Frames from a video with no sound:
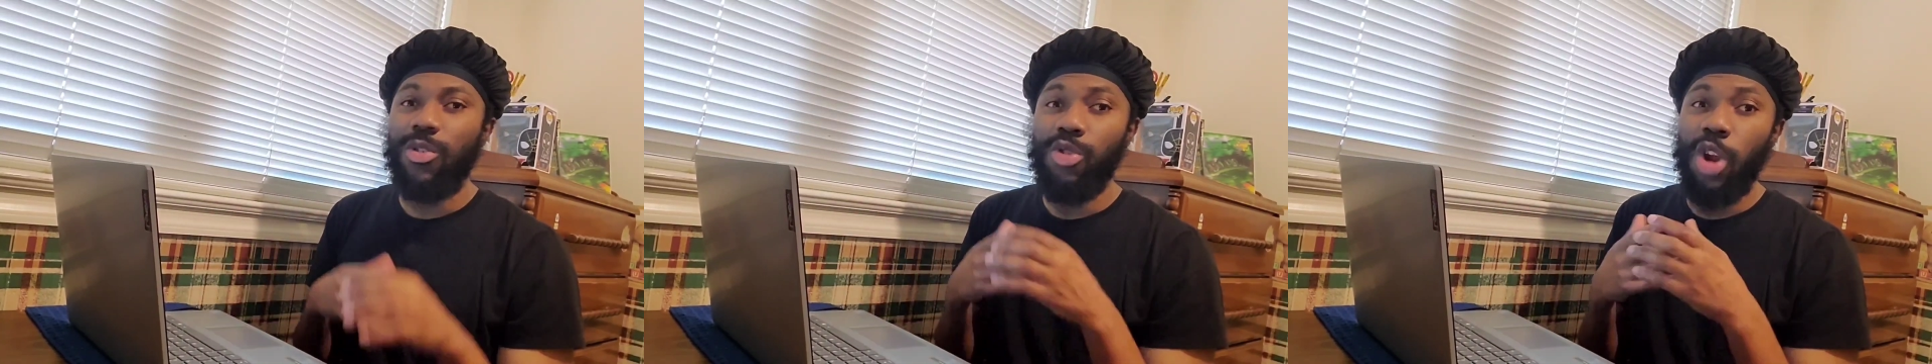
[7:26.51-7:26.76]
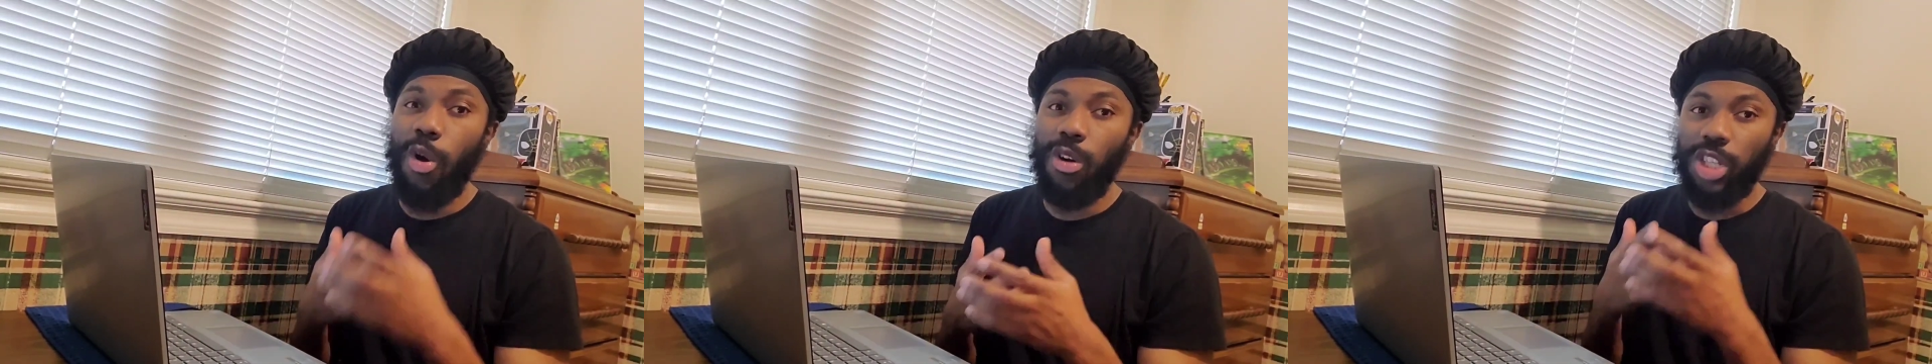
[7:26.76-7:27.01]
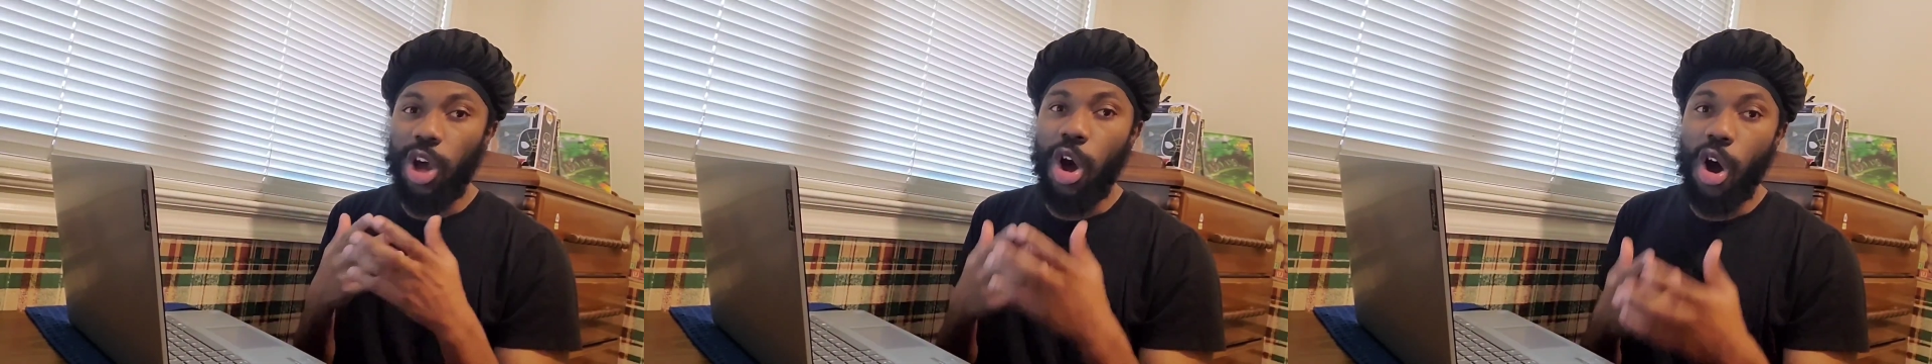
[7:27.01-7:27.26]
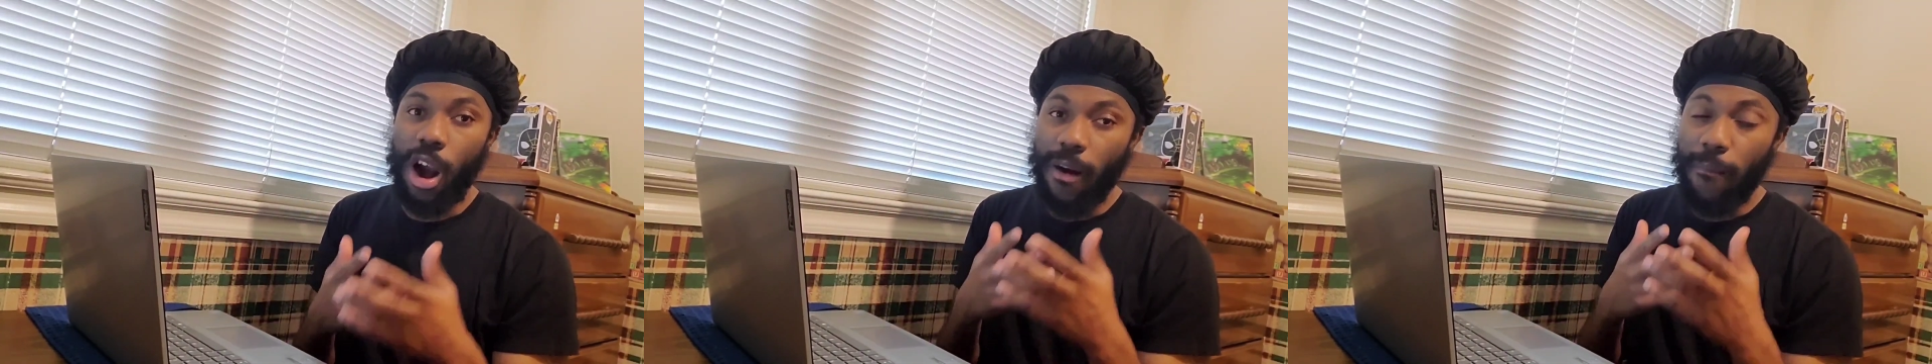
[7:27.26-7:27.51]
You know it's a
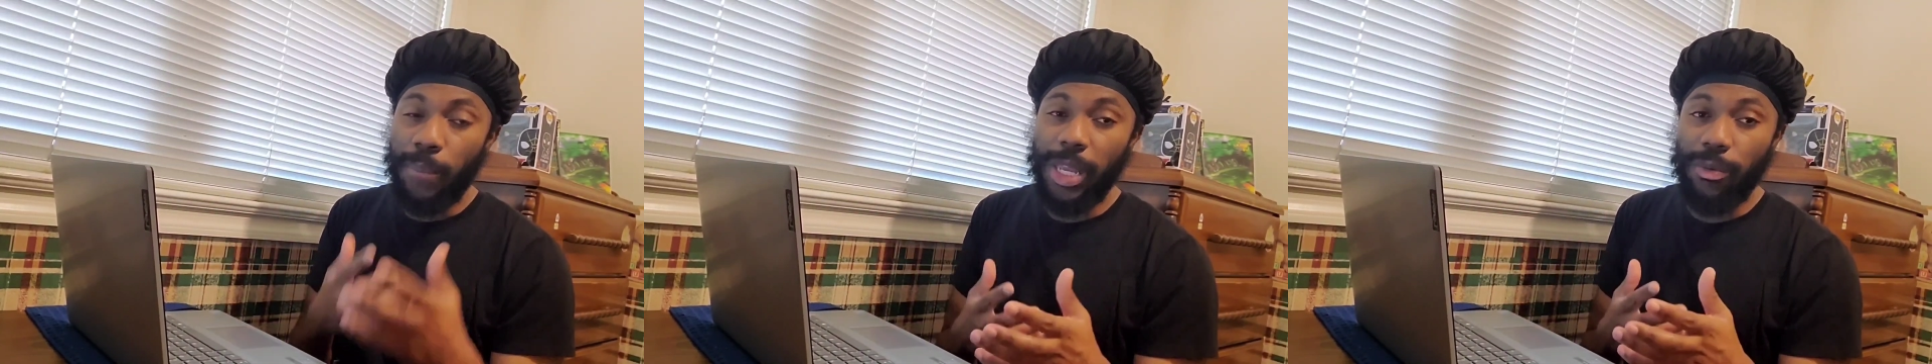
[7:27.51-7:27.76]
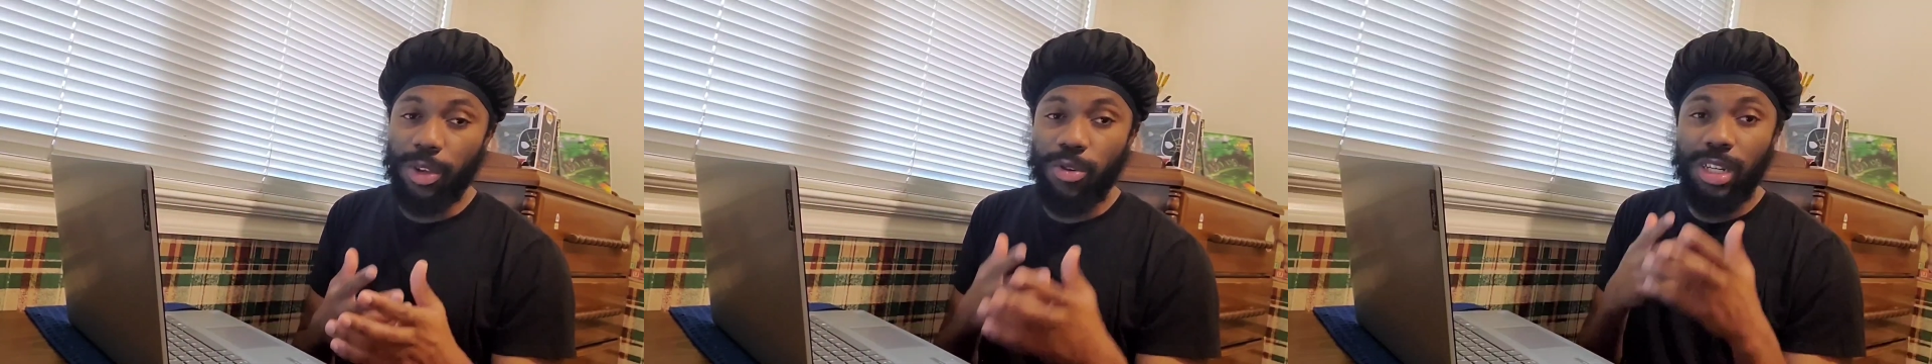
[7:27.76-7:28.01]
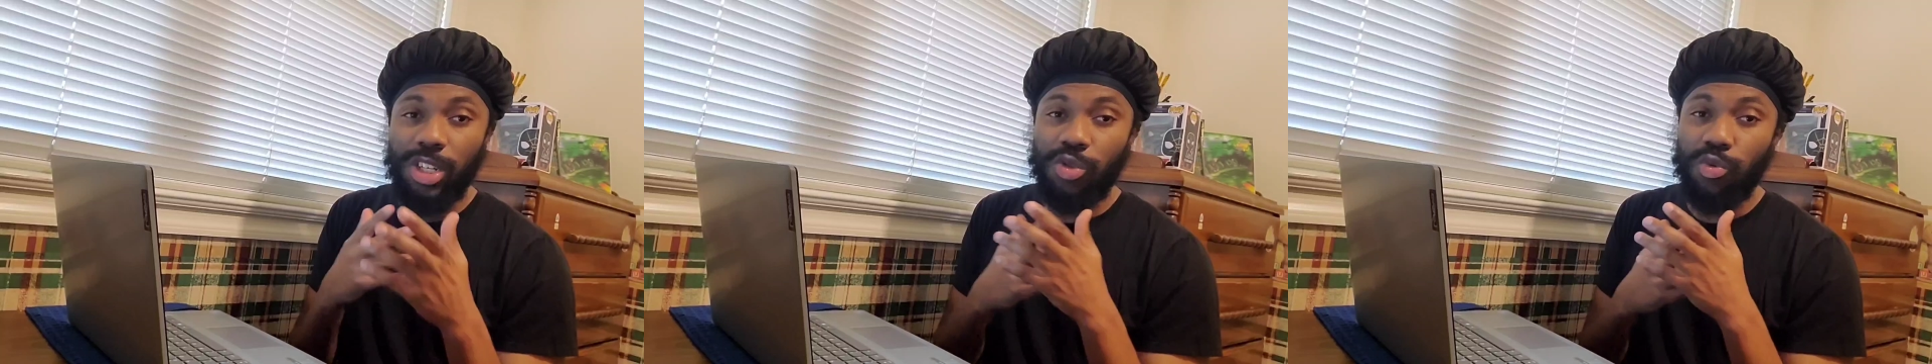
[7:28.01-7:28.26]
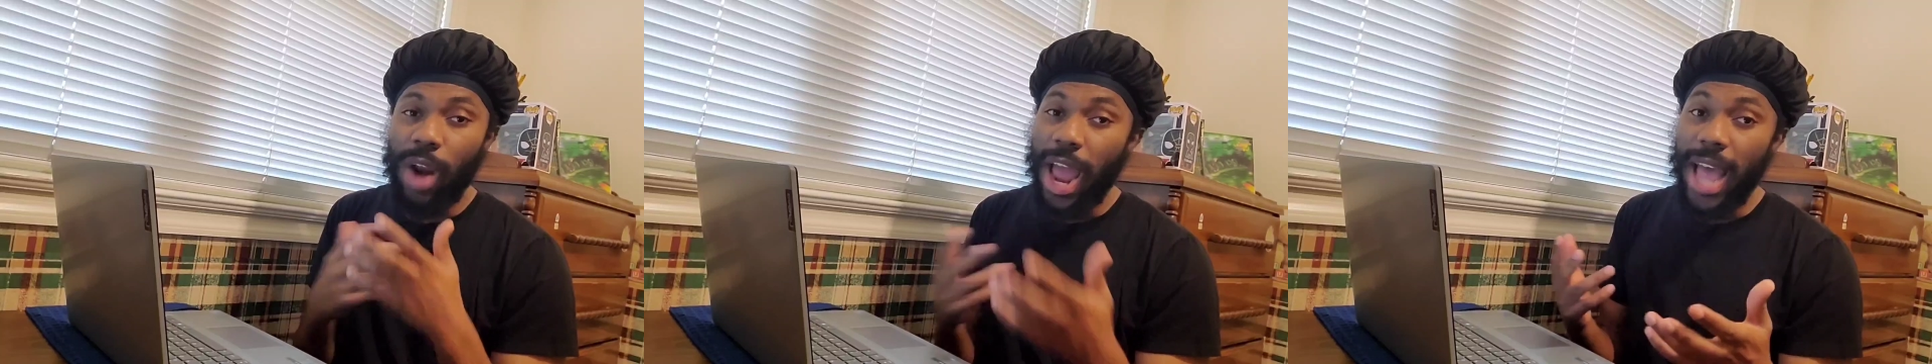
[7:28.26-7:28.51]
hard beat when you can
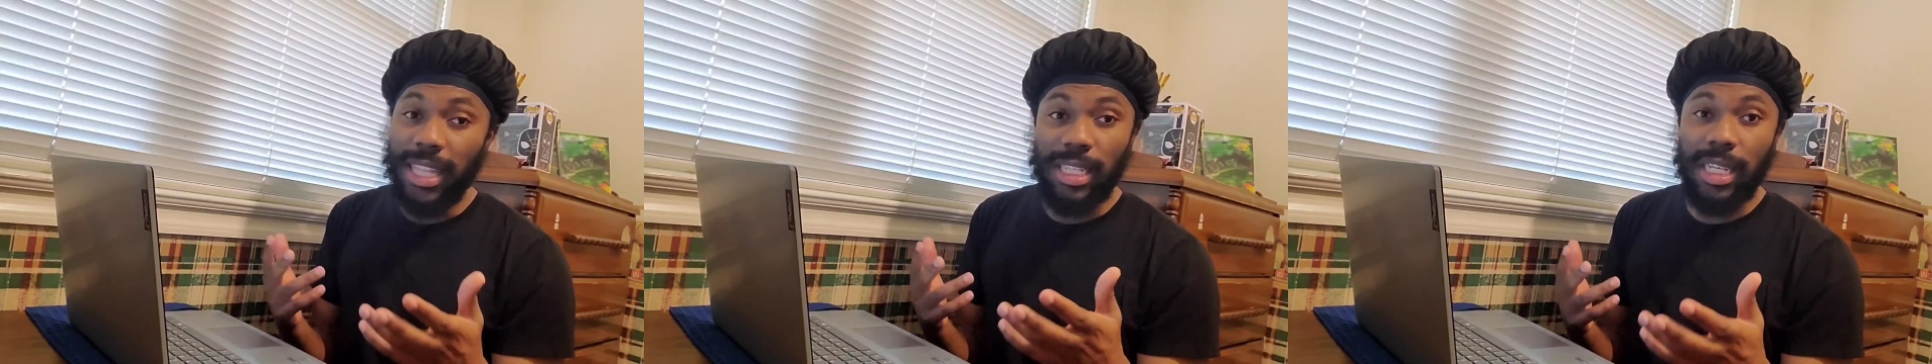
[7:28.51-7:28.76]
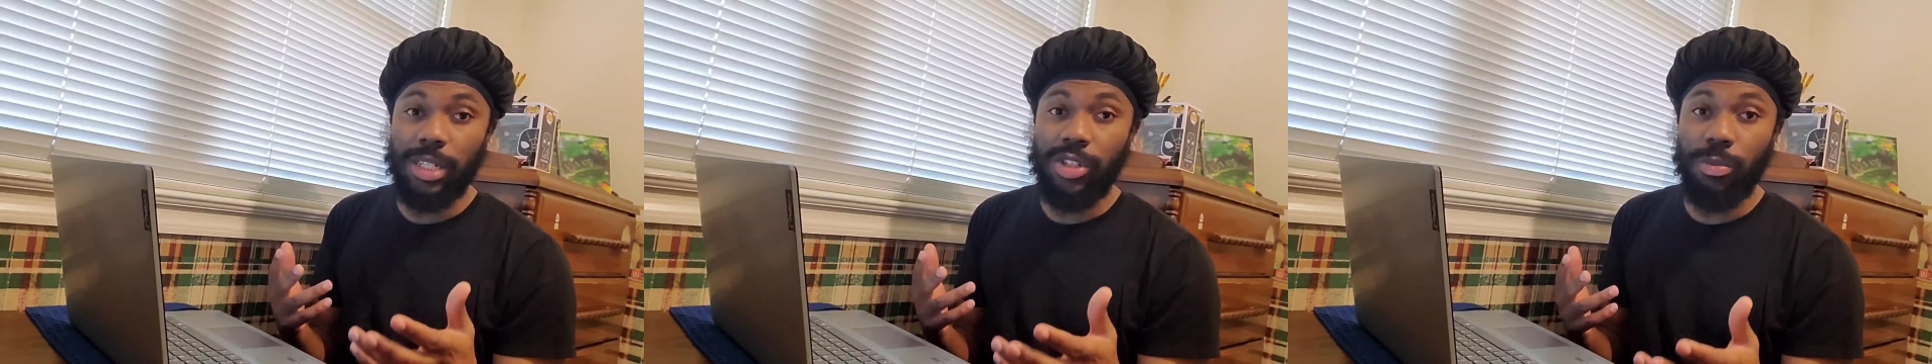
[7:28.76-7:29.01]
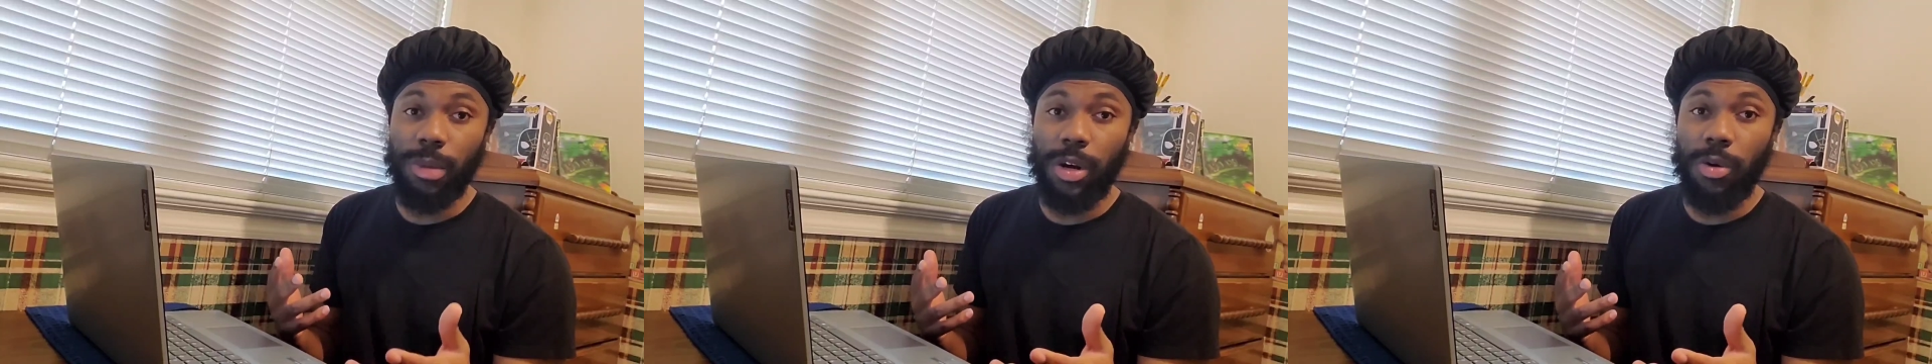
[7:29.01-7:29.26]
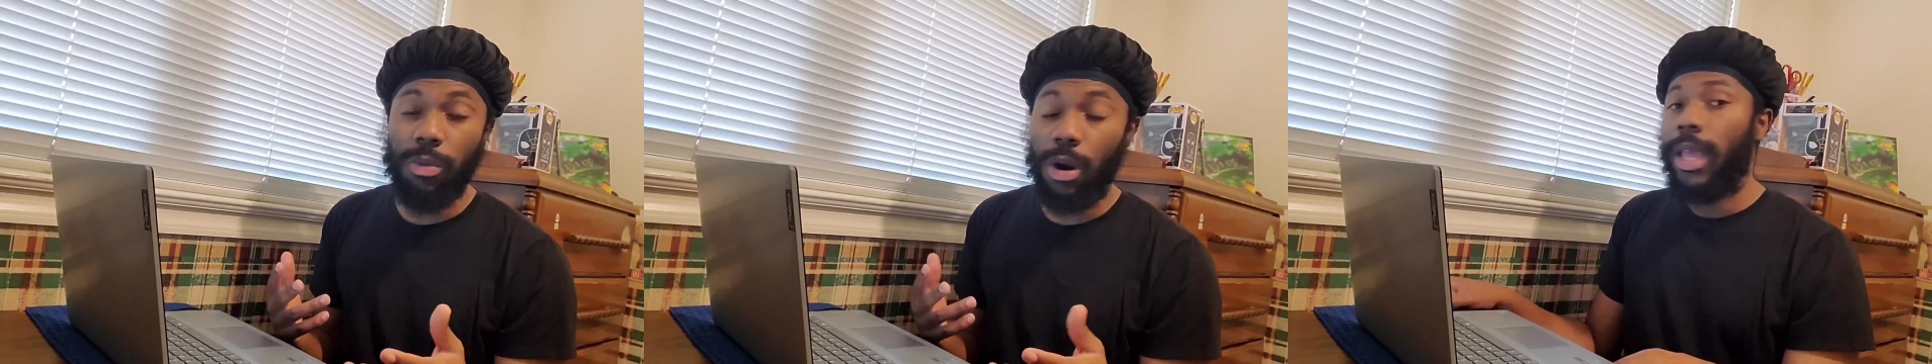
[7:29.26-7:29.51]
just ride to the
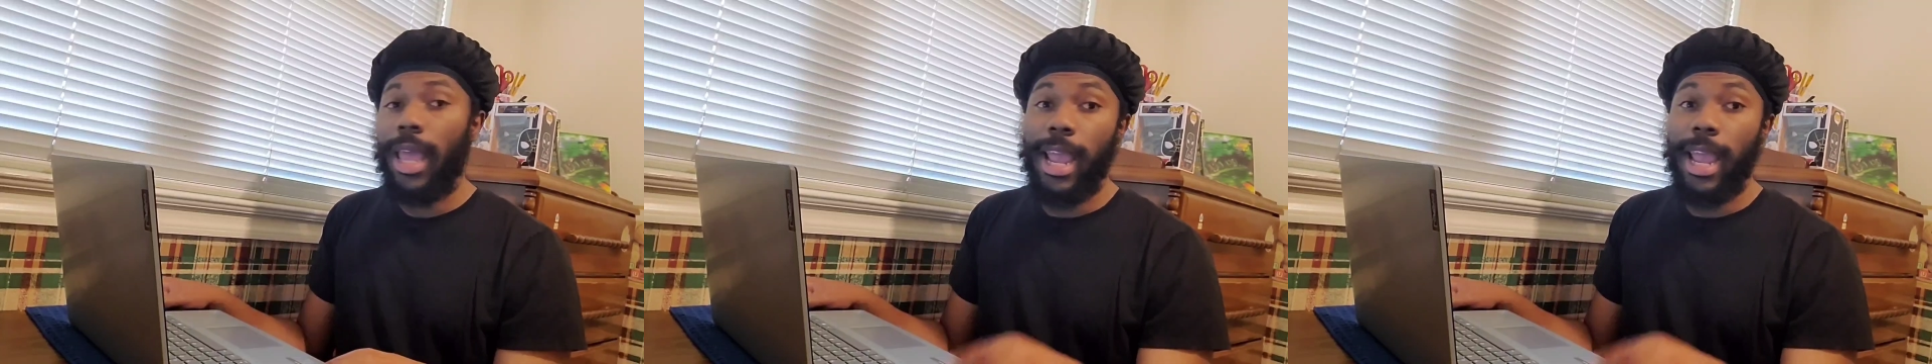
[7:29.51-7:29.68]
instrumental, bro.